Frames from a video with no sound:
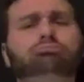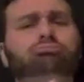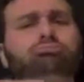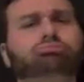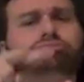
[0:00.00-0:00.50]

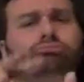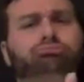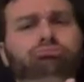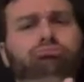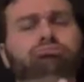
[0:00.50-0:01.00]
sense
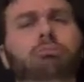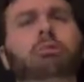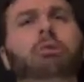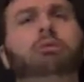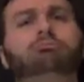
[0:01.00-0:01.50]
of
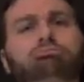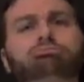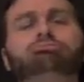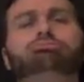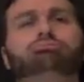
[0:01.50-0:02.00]

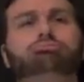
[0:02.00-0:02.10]
focus,